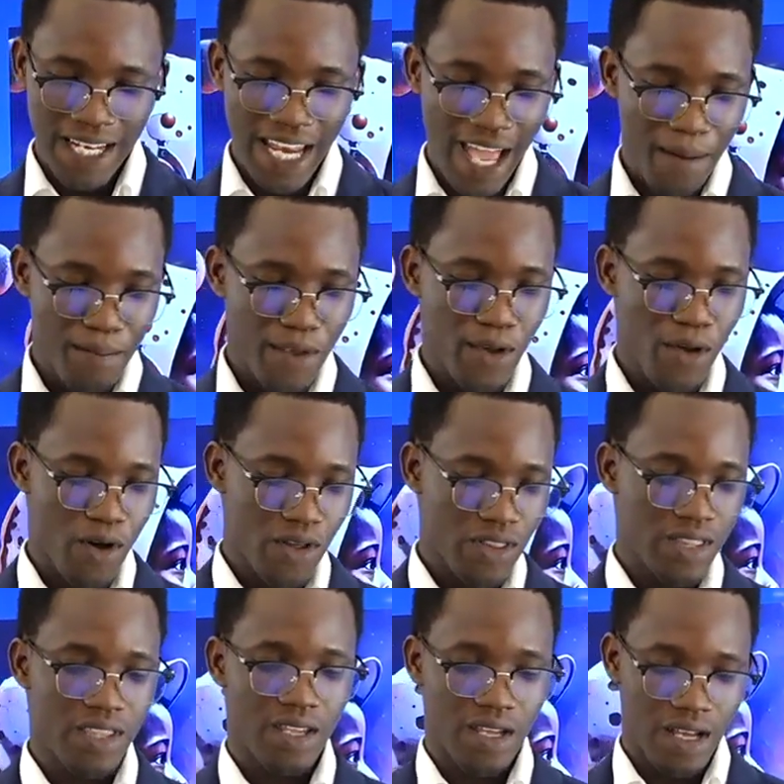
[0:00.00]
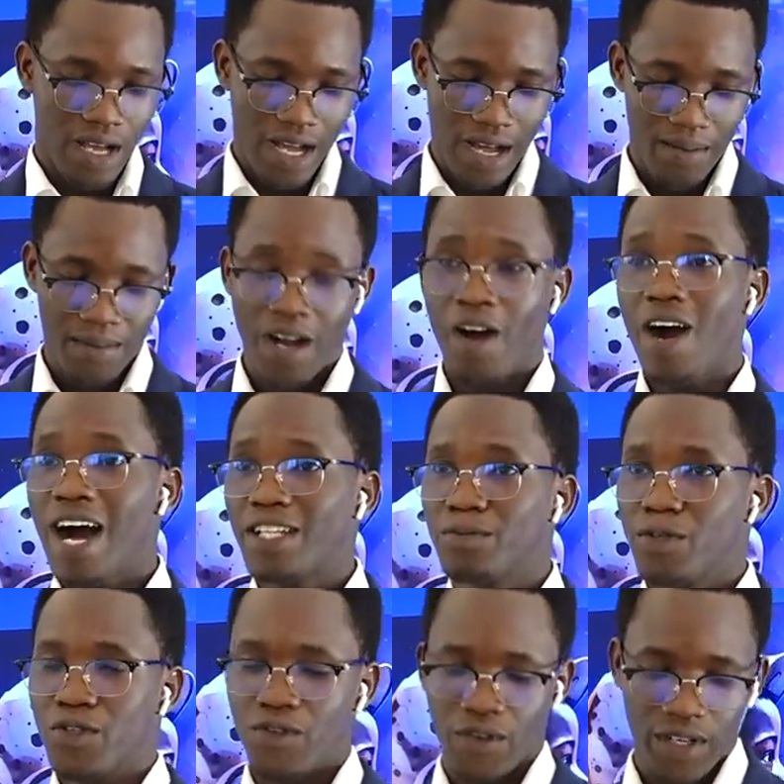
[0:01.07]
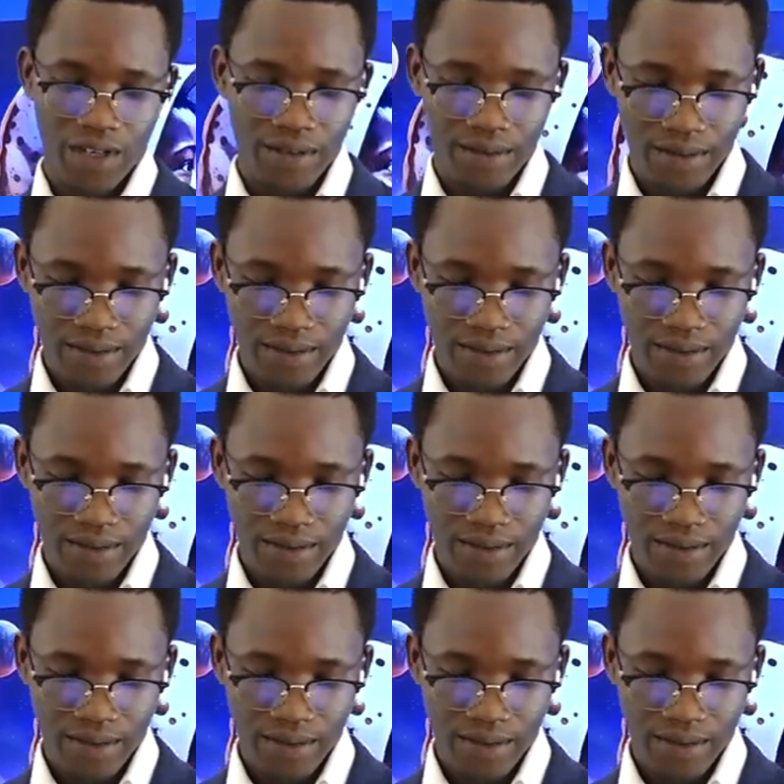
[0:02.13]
lie beyond um, our atmosphere.